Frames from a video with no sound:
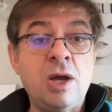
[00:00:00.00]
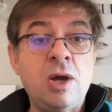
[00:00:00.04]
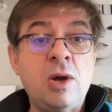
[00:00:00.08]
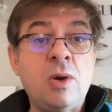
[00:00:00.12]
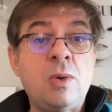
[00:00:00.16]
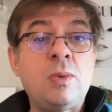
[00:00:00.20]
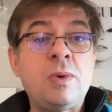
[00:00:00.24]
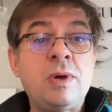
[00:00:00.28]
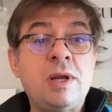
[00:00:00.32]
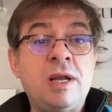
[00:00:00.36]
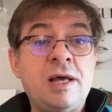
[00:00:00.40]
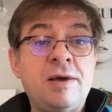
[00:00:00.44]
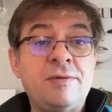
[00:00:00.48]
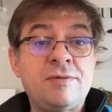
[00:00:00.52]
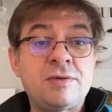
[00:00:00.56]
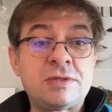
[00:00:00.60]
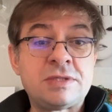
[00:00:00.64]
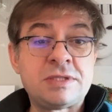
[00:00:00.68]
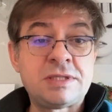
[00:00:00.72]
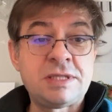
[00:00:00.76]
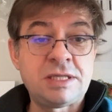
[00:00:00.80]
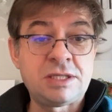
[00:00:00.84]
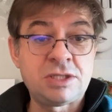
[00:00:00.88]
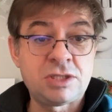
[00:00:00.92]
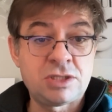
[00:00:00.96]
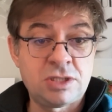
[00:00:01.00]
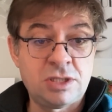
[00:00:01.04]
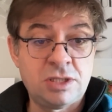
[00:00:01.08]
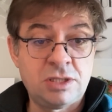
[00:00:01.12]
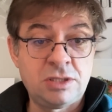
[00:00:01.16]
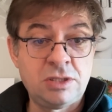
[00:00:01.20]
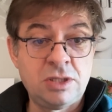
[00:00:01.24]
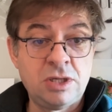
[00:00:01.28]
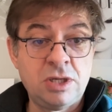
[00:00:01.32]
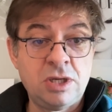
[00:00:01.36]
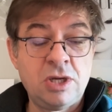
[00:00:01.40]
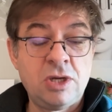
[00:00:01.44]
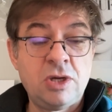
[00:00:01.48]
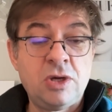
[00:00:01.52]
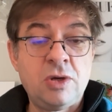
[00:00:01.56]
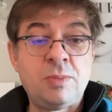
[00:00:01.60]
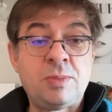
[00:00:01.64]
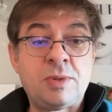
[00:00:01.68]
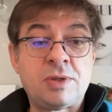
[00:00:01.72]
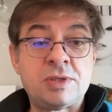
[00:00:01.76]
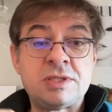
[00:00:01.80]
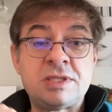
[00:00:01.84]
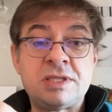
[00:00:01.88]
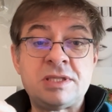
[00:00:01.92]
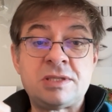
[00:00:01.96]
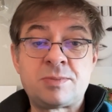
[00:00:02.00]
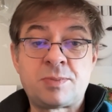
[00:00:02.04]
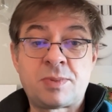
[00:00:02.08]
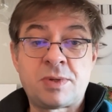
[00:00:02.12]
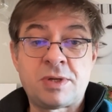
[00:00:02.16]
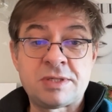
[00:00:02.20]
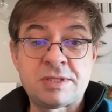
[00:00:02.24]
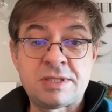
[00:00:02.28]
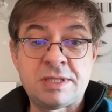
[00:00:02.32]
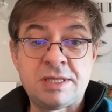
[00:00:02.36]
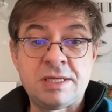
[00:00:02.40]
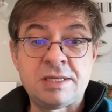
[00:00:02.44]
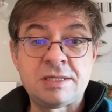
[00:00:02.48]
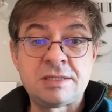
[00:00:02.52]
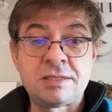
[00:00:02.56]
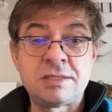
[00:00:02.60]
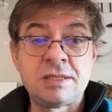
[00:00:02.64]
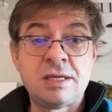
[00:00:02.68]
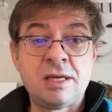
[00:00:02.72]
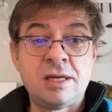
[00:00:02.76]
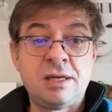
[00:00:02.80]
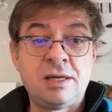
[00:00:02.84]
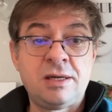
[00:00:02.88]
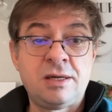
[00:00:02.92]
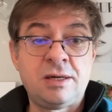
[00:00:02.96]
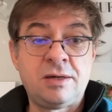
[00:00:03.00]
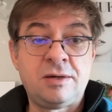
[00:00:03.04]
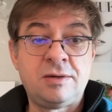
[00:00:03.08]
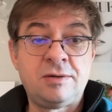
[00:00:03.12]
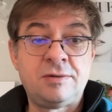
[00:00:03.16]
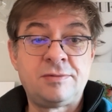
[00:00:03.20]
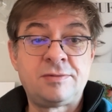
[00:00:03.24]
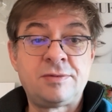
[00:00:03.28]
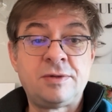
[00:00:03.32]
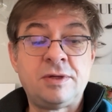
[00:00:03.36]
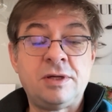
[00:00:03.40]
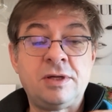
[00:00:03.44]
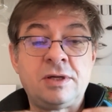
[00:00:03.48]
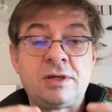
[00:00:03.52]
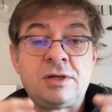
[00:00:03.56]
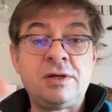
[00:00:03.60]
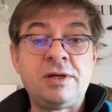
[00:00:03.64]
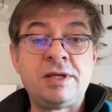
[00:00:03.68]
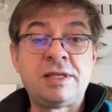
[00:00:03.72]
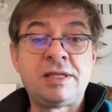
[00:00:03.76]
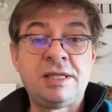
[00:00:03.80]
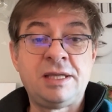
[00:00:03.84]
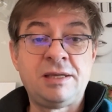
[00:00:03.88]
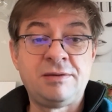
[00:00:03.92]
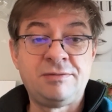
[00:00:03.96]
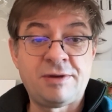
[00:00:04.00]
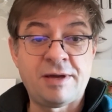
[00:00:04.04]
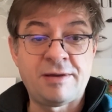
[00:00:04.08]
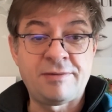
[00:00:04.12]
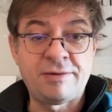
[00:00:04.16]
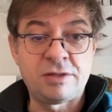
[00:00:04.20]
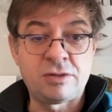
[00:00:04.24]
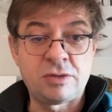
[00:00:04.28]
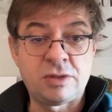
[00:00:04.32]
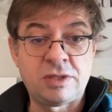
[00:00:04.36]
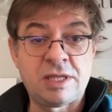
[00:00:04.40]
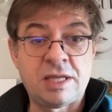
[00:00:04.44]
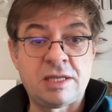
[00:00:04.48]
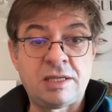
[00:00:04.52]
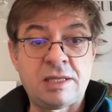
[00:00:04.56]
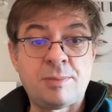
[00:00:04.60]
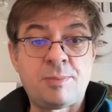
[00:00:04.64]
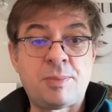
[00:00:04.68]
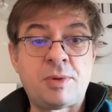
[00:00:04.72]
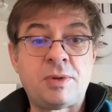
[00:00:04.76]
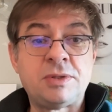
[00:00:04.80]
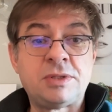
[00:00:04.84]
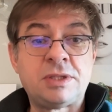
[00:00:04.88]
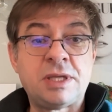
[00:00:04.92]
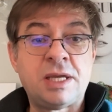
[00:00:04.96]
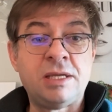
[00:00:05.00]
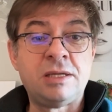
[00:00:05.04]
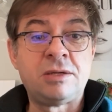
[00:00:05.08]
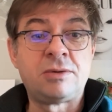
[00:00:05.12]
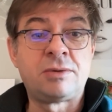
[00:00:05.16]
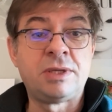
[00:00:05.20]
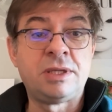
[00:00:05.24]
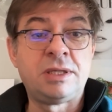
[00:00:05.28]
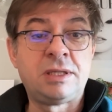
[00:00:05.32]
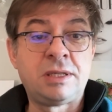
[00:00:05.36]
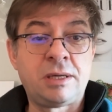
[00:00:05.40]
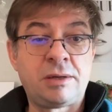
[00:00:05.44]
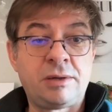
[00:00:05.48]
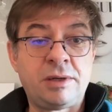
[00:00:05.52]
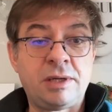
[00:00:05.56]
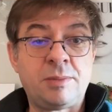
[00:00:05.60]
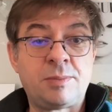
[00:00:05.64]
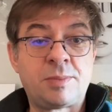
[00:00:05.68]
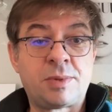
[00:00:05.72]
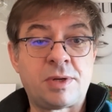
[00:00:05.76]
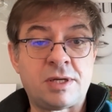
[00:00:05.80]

We'll have a section about this process of collecting 500 data points and reiteration